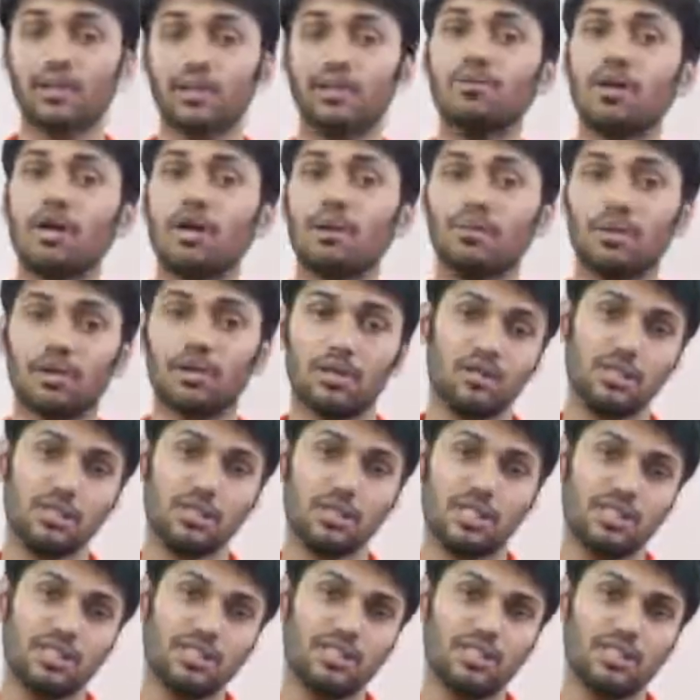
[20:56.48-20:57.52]
or you have
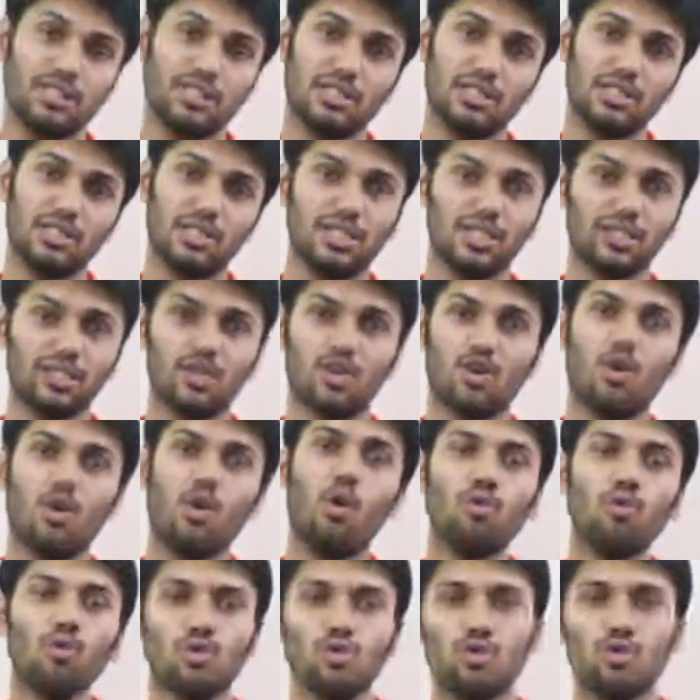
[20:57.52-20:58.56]
learned it in your
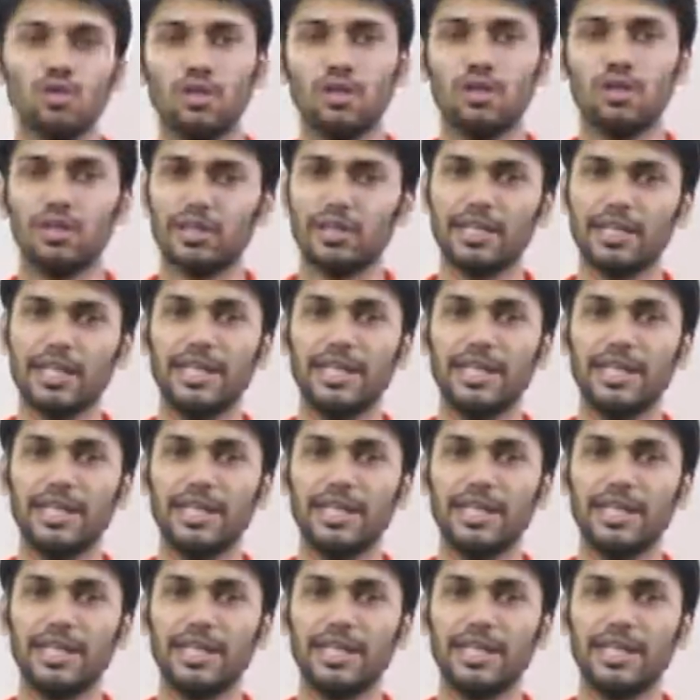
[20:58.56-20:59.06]
own